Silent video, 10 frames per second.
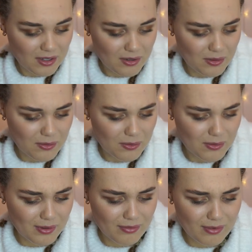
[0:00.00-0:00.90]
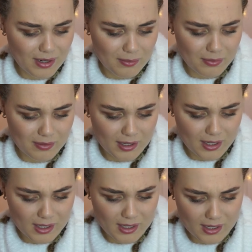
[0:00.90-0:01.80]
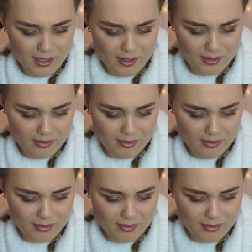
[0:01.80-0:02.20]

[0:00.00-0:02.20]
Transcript: Oh, I ripped it.